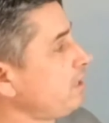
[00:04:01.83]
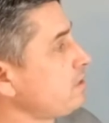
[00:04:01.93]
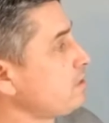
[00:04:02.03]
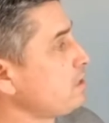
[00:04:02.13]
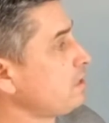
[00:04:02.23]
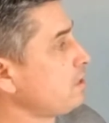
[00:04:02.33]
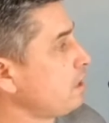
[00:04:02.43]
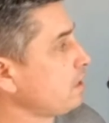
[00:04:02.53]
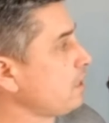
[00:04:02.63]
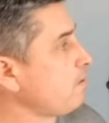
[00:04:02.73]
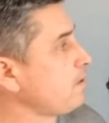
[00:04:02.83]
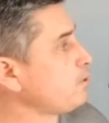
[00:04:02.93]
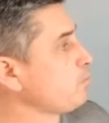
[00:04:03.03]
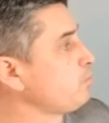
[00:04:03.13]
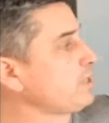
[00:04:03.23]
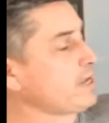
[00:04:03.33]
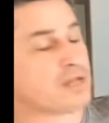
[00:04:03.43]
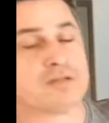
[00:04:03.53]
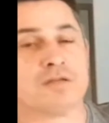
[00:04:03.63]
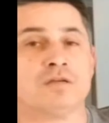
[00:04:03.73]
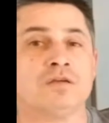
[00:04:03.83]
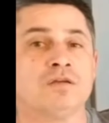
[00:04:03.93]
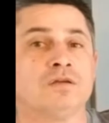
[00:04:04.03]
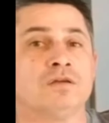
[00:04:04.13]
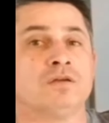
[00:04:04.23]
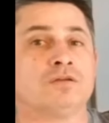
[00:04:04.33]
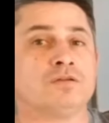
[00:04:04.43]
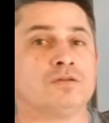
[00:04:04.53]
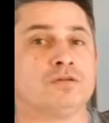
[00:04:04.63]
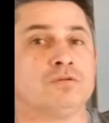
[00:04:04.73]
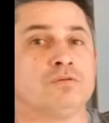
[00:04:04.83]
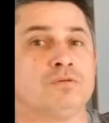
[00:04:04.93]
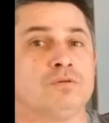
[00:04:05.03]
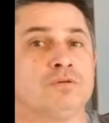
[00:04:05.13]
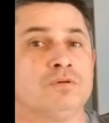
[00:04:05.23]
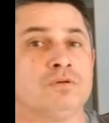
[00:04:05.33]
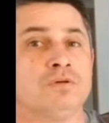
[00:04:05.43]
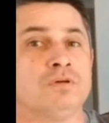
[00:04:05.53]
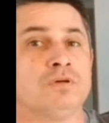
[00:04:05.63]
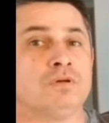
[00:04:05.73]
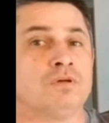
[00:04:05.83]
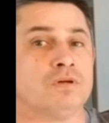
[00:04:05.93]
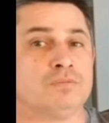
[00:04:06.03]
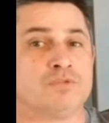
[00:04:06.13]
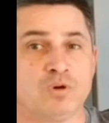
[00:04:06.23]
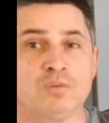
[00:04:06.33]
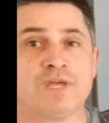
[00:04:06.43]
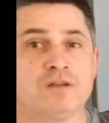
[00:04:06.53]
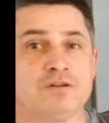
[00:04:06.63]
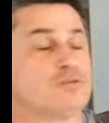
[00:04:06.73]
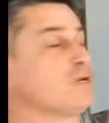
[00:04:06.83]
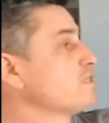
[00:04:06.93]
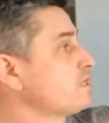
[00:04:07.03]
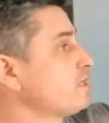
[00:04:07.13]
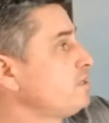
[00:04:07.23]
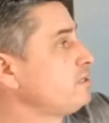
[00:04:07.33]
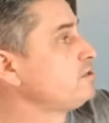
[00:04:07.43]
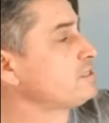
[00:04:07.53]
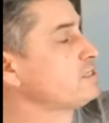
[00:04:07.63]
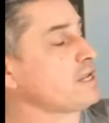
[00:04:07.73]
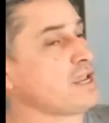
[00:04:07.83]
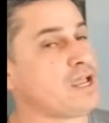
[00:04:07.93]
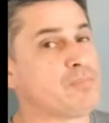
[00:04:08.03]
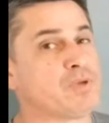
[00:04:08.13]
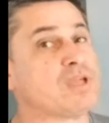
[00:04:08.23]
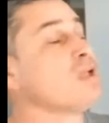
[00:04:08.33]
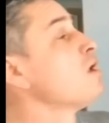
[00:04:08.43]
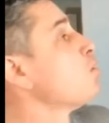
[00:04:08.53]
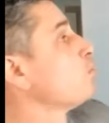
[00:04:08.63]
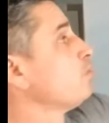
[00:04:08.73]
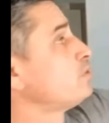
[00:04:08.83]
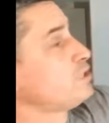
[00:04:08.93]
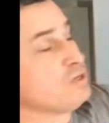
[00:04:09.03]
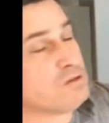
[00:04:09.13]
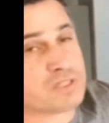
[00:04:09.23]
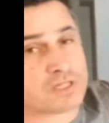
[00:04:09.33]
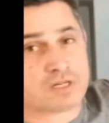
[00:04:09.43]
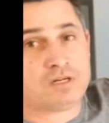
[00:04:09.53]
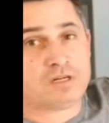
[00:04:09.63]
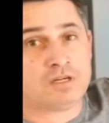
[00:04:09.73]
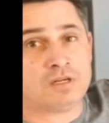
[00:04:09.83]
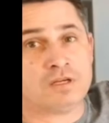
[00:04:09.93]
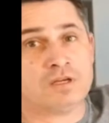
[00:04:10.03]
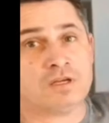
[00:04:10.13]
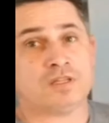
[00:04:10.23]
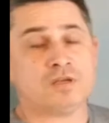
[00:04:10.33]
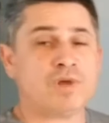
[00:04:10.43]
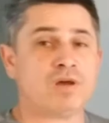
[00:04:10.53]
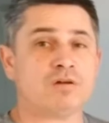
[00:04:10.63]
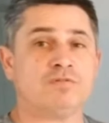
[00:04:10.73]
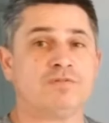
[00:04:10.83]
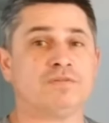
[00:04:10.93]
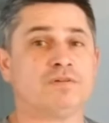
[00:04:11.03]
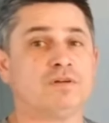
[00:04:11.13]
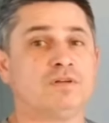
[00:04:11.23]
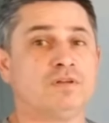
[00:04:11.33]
and allowing your plant to absorb that nutrients and continue to stay happy, reducing the amount of